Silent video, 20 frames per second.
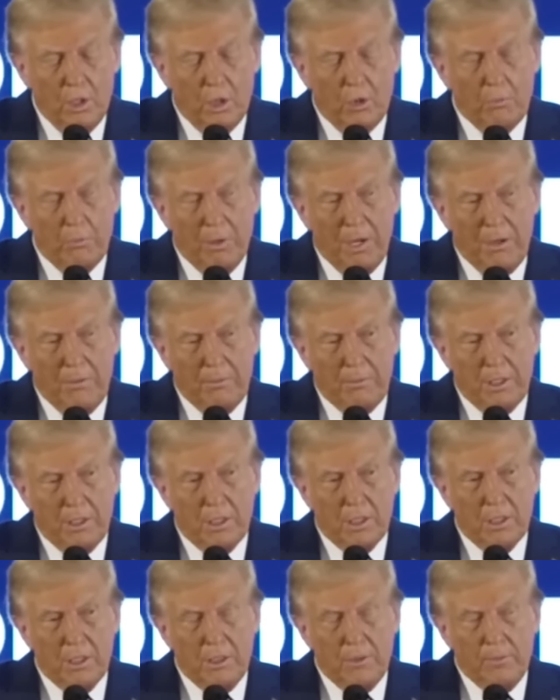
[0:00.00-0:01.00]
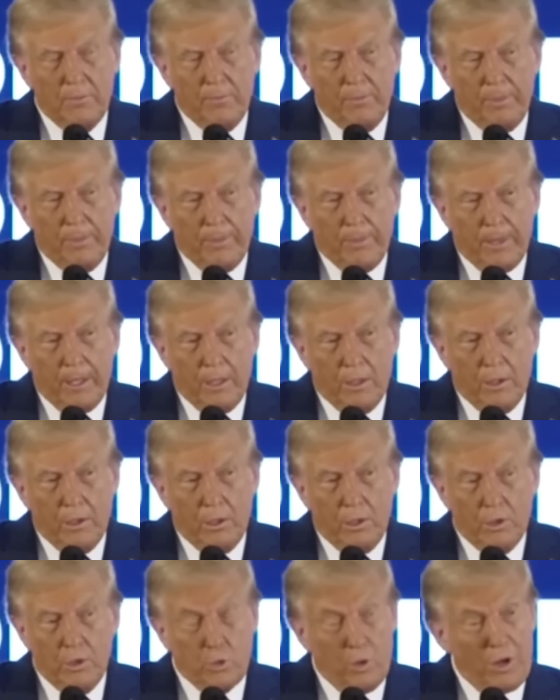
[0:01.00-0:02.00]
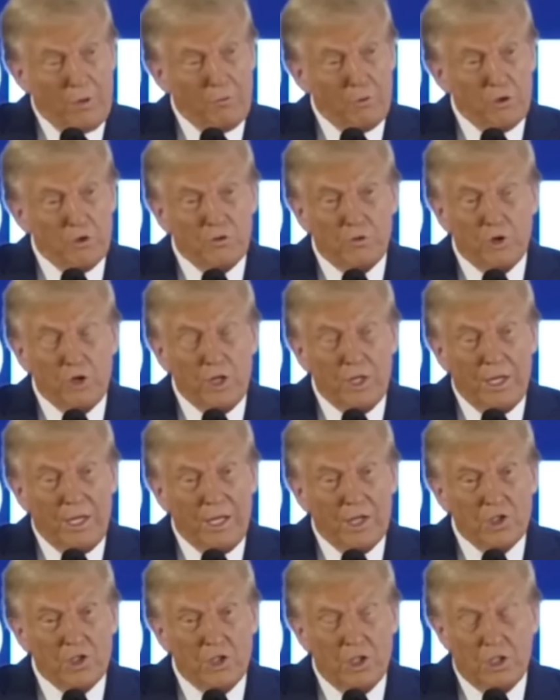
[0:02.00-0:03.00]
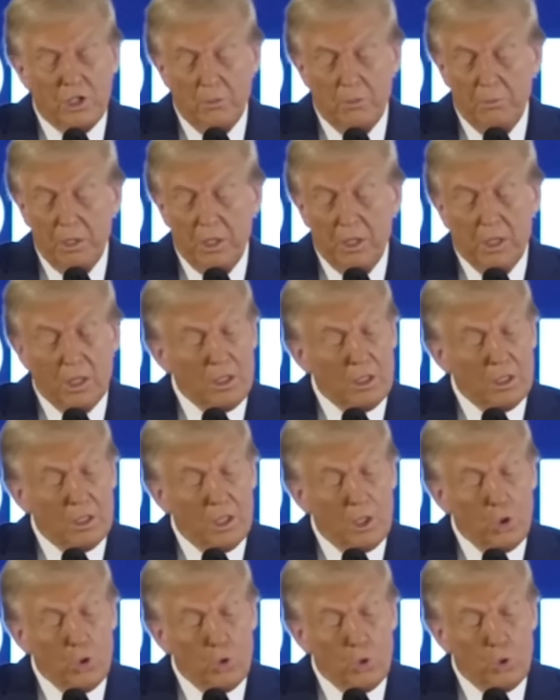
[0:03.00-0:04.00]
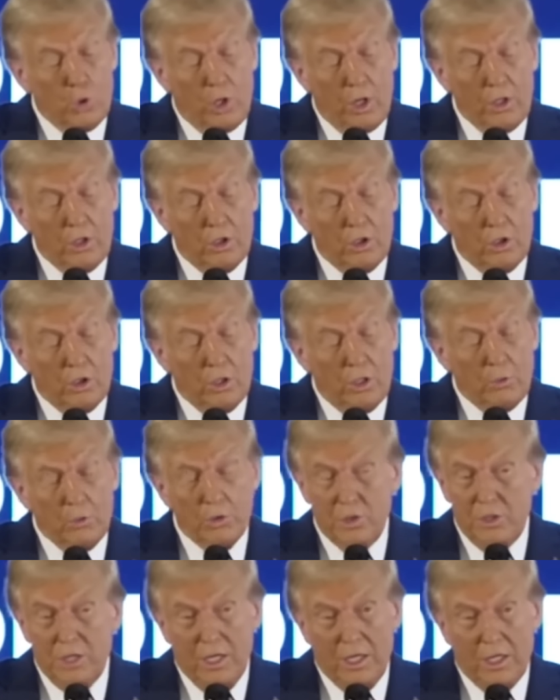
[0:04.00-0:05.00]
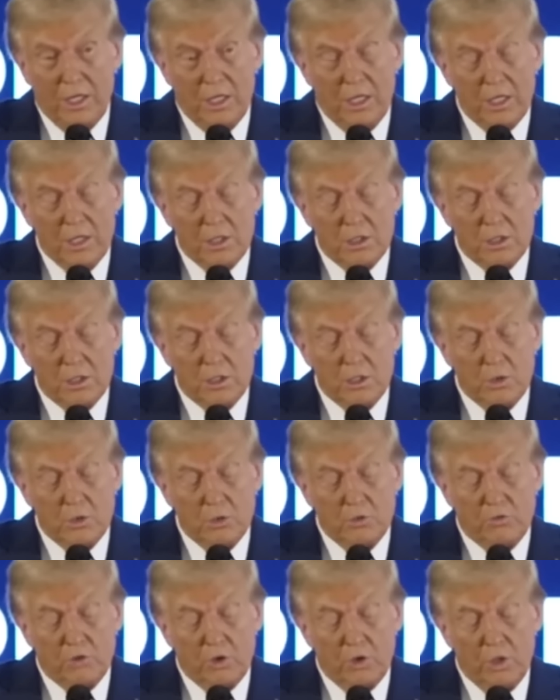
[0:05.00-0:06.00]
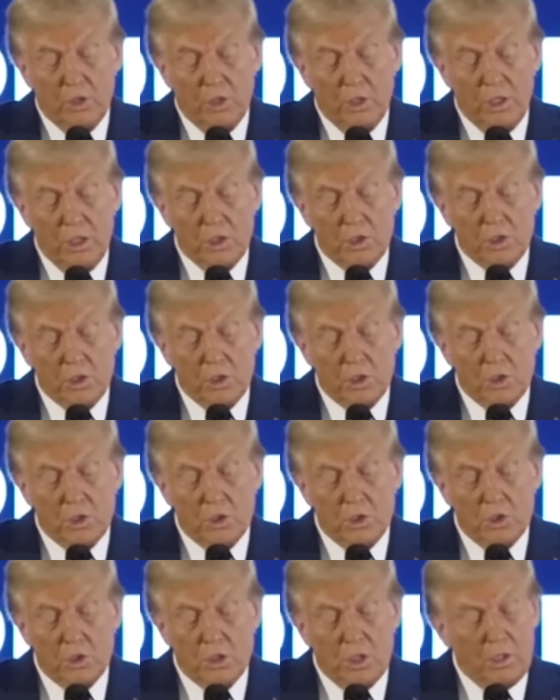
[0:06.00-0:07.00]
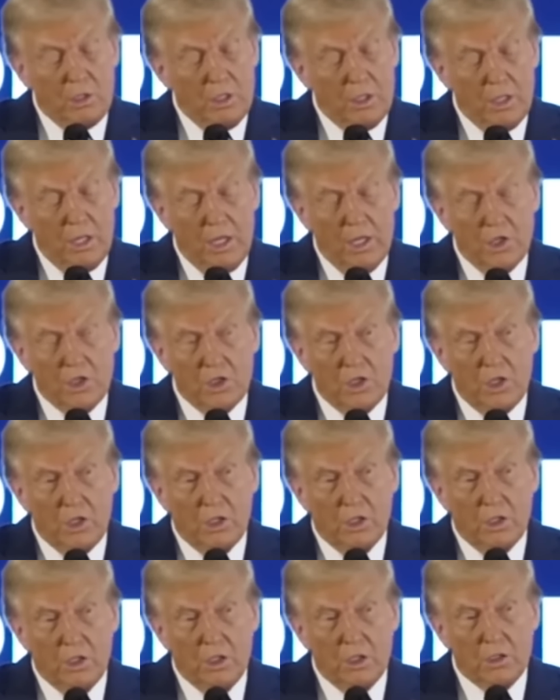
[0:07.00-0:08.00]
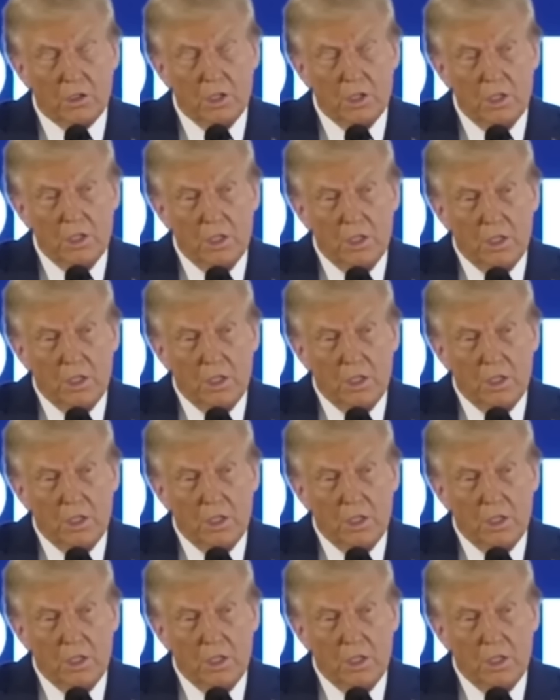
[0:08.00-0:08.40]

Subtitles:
Obama, His wife was very nasty to me the other day. That was not nice. She was very nasty. She said nasty things.